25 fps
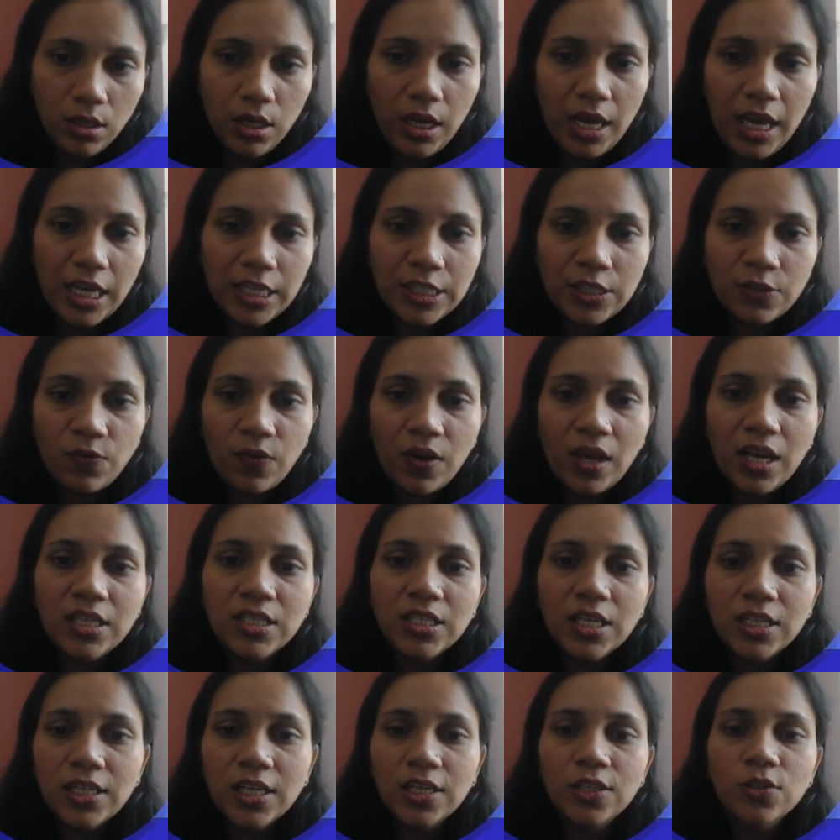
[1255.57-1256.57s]
S
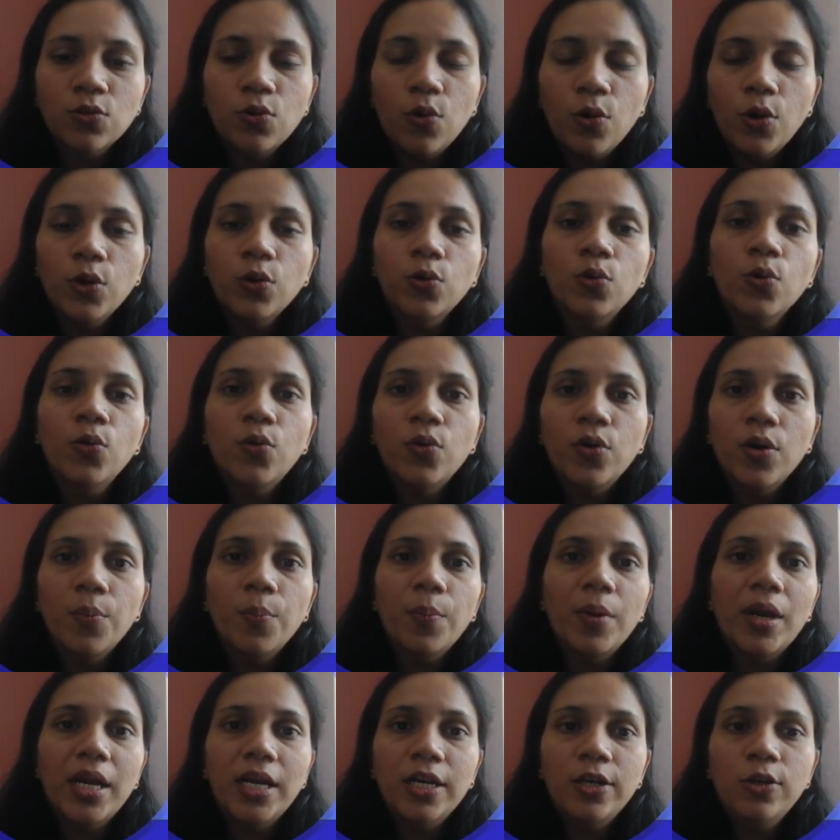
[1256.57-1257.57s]
phase, it is going to
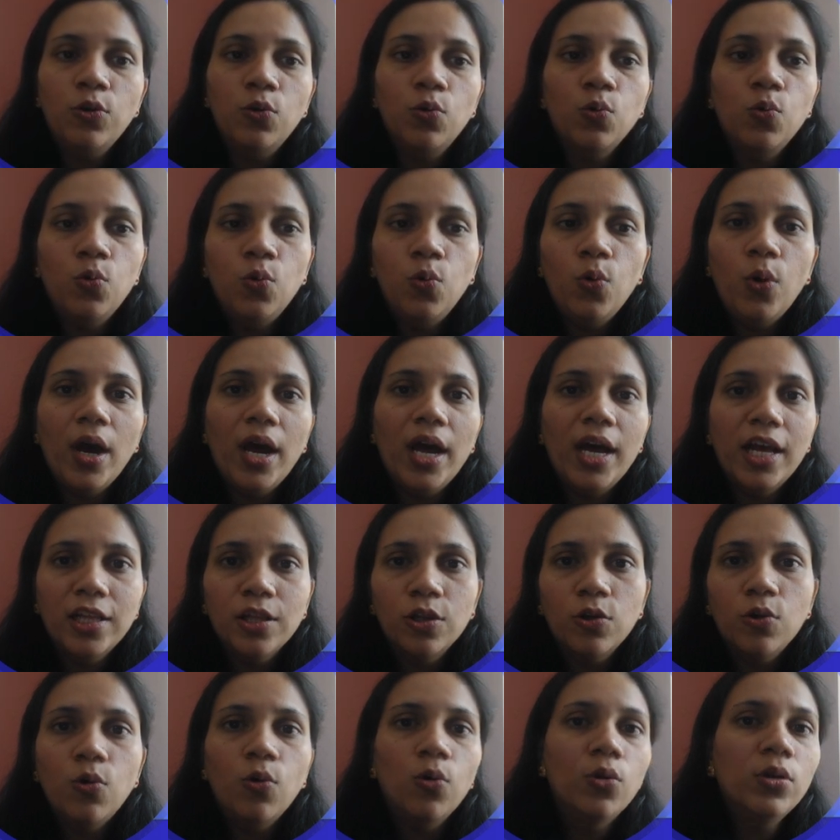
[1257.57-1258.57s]
remain
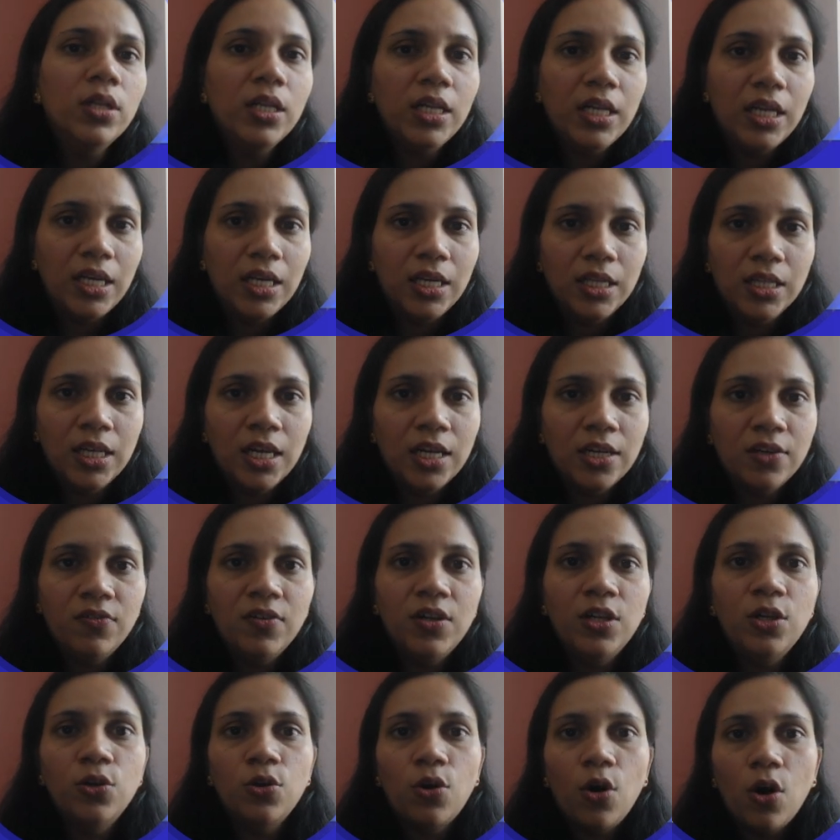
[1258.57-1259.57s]
2N only. There
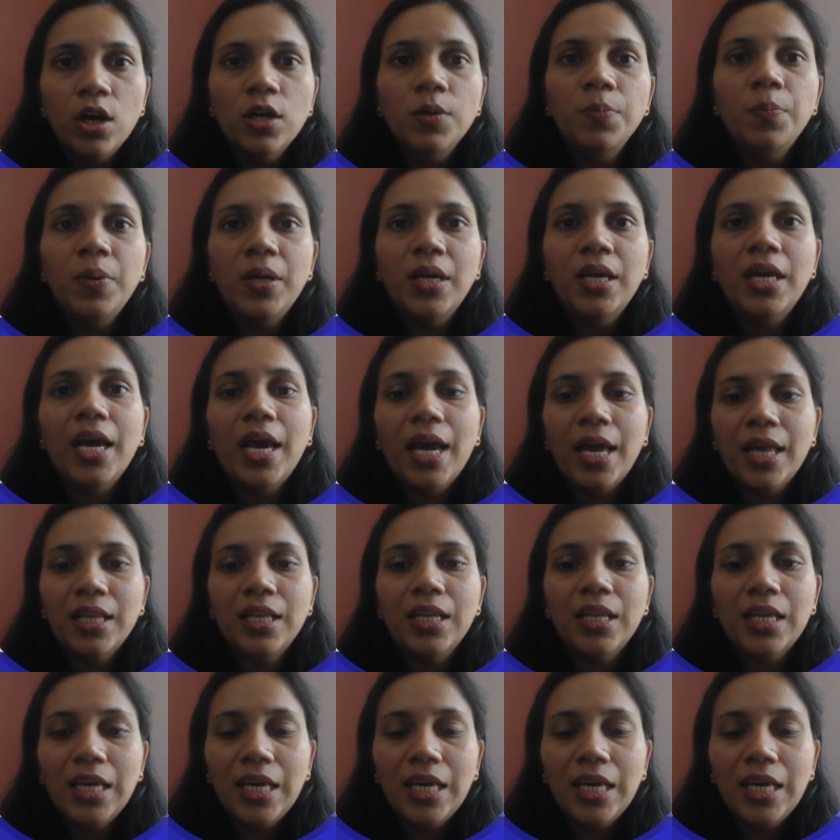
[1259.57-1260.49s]
will not be an